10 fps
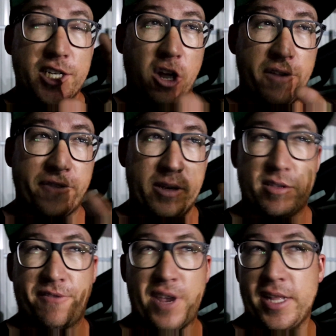Hopefully it
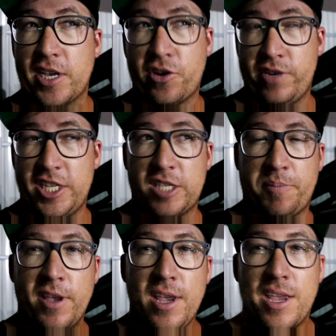was fairly crisp.
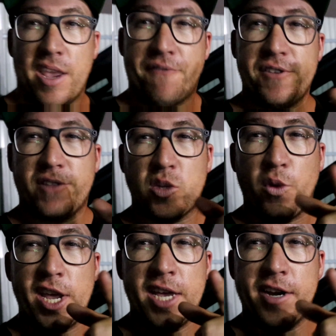If it's
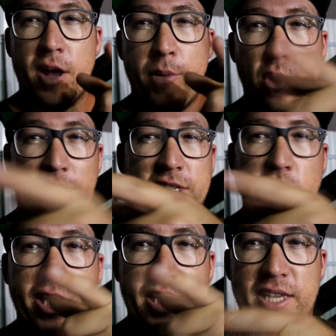weird and I'm always
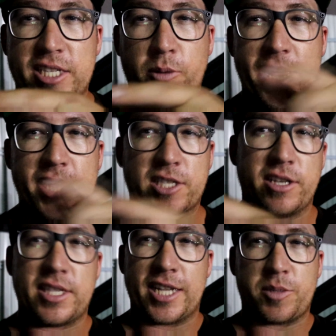looking this way, it's
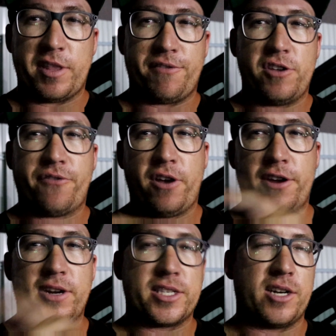because that's where the
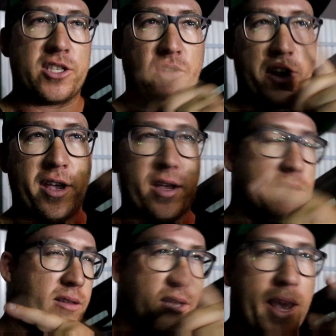viewfinder is, and I sort of,
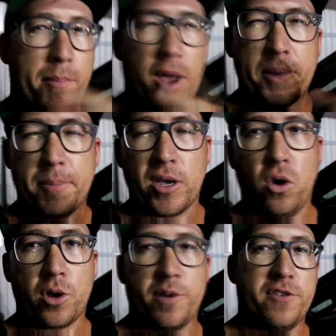it might be a bit
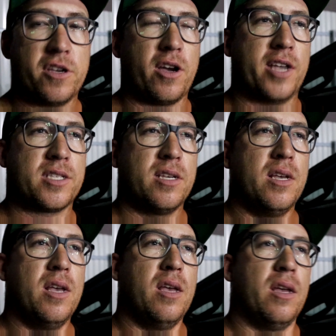awkward for you guys.
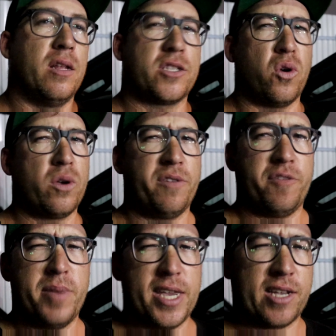It's awkward for
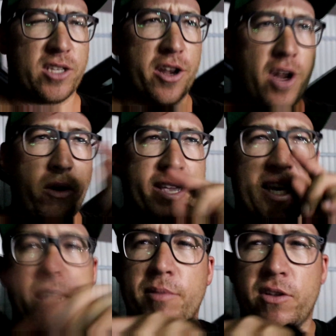me because I know I
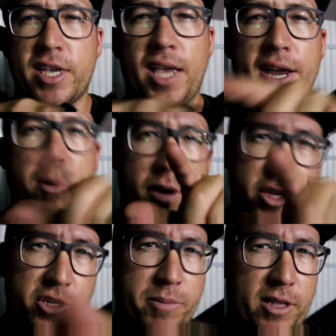keep looking at it when I
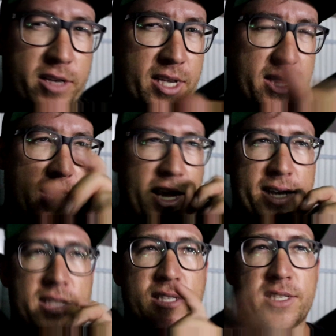should be looking at the
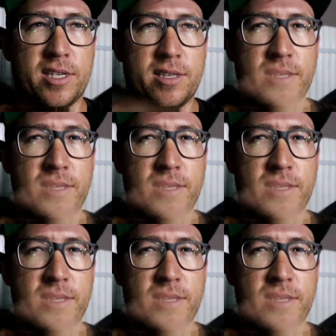lens.